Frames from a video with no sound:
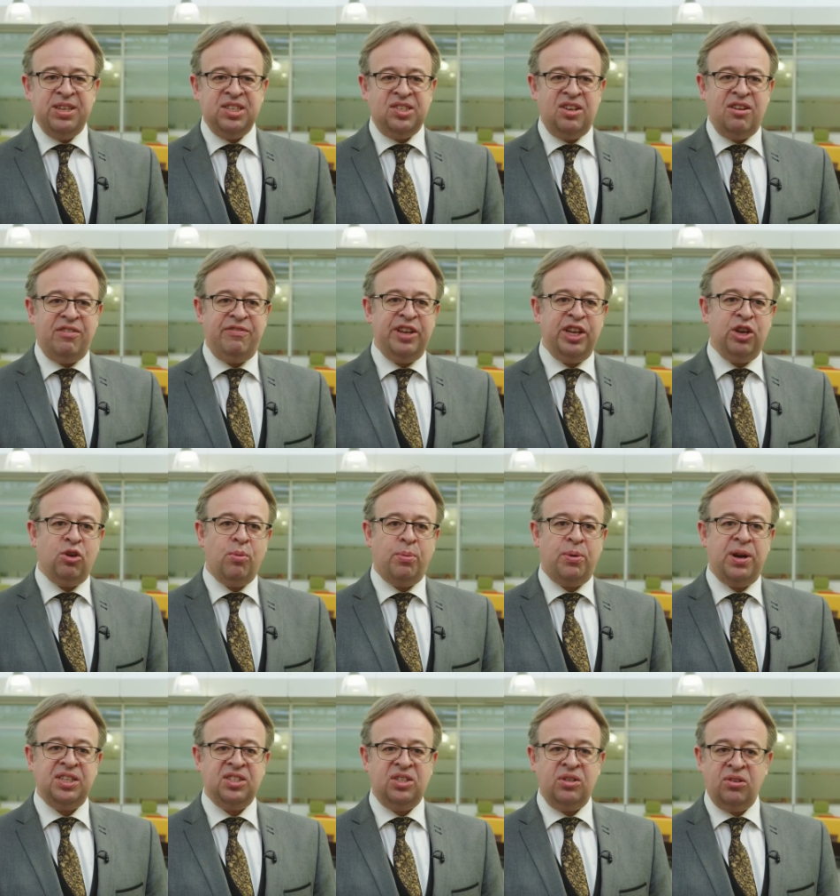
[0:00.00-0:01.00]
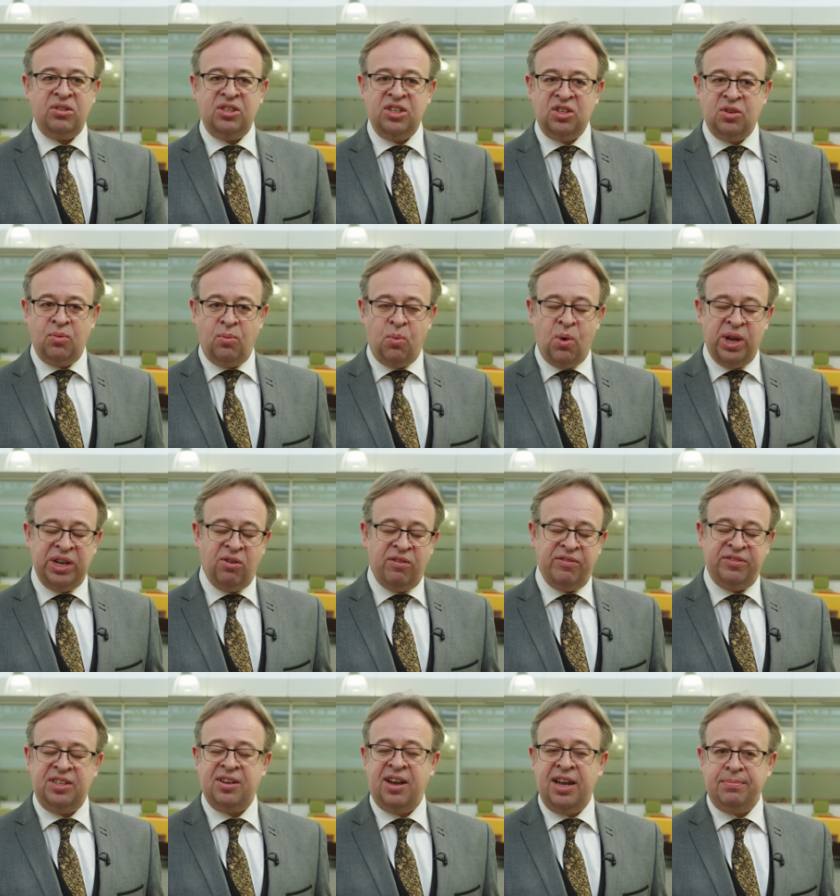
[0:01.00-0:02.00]
itself incorporates not just a
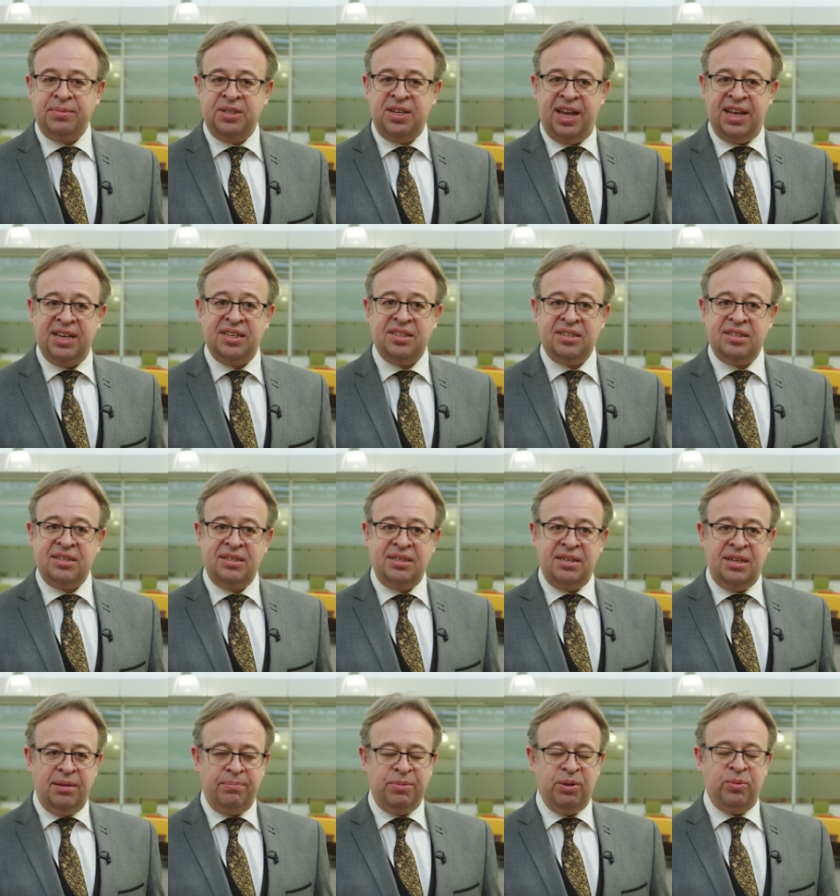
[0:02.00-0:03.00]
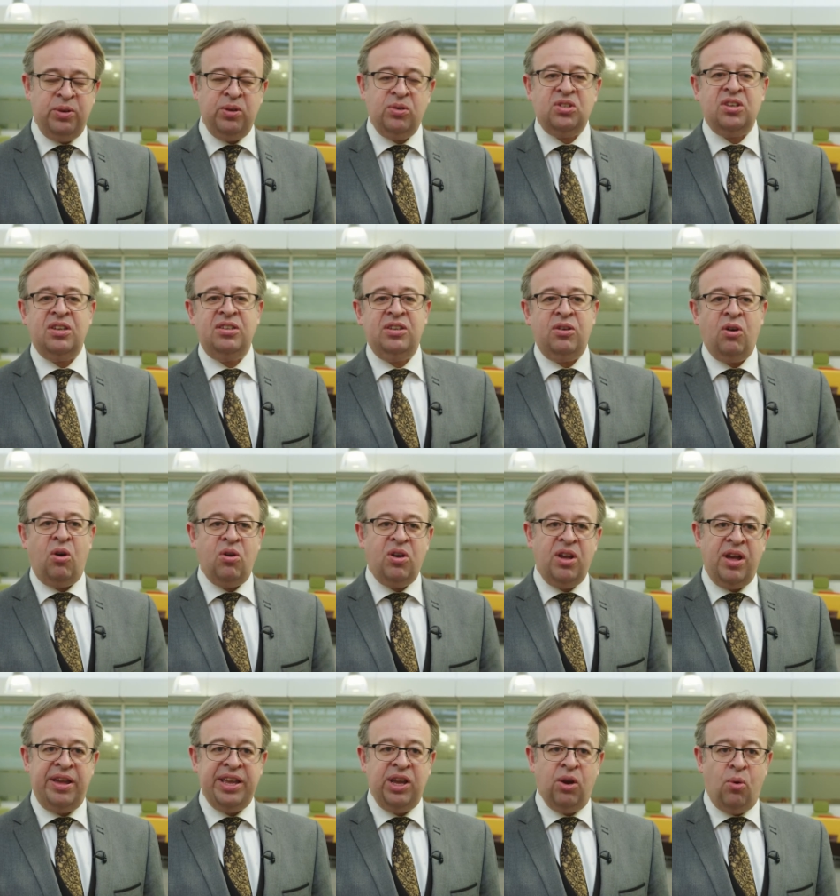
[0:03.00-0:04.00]
one-off type test, but we also do
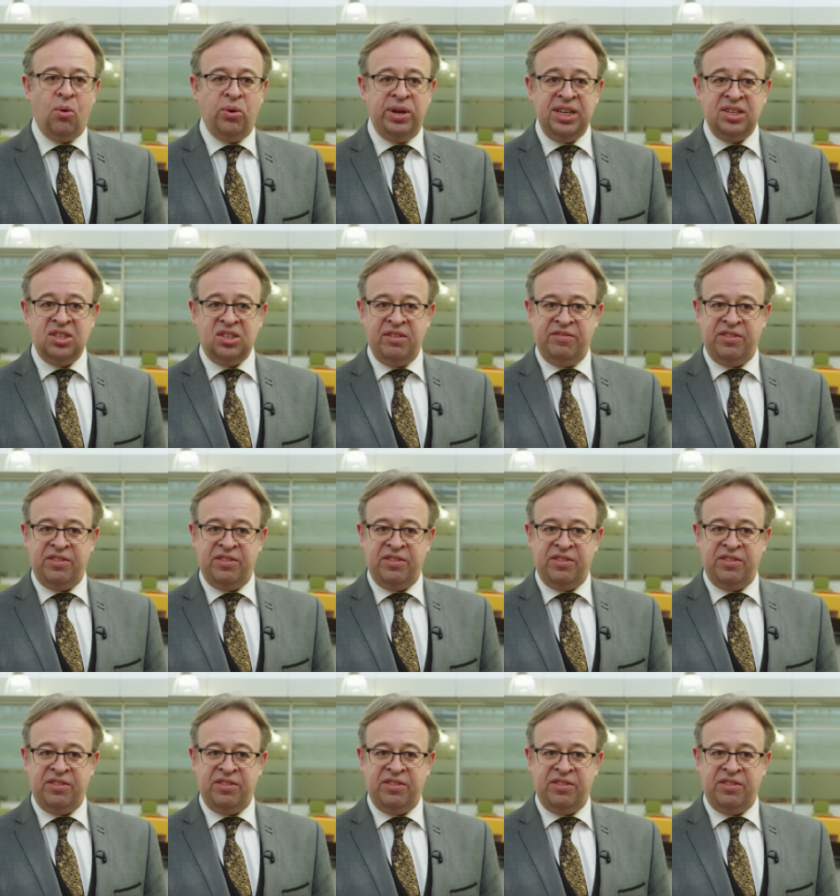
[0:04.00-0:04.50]
ongoing audits